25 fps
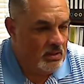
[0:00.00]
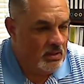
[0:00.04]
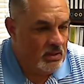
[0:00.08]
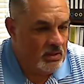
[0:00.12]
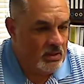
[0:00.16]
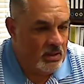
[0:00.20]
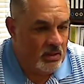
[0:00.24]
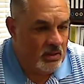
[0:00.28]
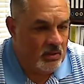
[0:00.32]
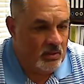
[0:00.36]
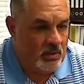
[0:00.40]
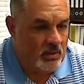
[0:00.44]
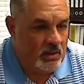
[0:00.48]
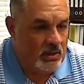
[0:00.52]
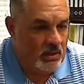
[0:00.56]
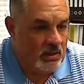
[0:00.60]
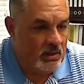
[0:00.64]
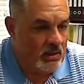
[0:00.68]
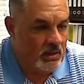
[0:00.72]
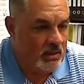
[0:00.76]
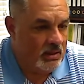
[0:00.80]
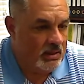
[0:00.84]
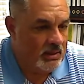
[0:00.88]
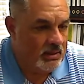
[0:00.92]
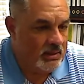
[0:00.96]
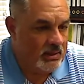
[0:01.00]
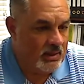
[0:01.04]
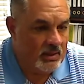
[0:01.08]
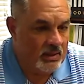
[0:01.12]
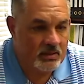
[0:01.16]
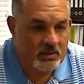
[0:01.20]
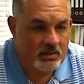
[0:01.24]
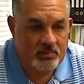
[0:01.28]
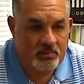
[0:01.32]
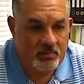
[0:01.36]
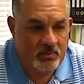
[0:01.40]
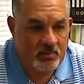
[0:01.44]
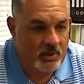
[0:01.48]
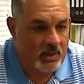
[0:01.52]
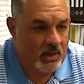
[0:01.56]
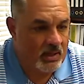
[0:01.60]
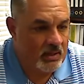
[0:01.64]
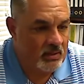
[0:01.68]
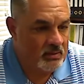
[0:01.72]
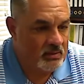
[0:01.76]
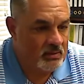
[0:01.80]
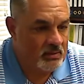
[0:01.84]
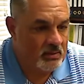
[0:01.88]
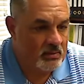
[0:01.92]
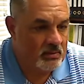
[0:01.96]
you know, yes,
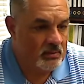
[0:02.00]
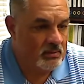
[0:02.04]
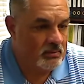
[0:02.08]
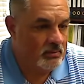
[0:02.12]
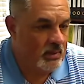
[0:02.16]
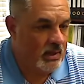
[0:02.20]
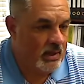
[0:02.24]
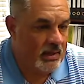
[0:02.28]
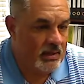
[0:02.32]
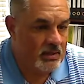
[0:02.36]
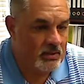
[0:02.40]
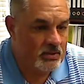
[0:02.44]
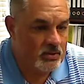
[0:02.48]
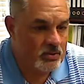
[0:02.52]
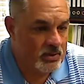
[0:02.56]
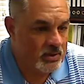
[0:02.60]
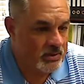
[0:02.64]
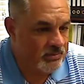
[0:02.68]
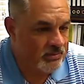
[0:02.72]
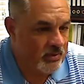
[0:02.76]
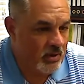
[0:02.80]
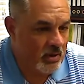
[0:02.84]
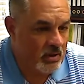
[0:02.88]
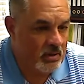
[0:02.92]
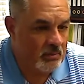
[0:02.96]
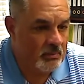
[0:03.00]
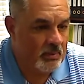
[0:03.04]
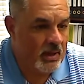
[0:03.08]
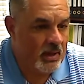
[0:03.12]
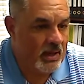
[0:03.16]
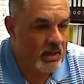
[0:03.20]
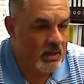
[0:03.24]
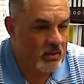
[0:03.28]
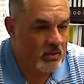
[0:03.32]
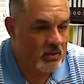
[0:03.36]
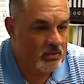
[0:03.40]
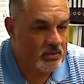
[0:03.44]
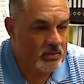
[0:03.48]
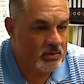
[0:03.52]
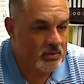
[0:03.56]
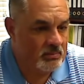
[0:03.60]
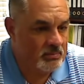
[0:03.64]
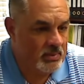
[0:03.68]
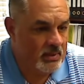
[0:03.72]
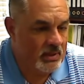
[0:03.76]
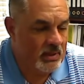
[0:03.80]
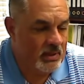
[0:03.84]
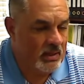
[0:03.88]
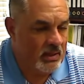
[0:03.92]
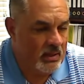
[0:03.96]
okay, so I had a tree fall on my house,
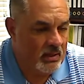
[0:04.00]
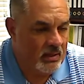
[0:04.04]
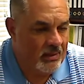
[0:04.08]
but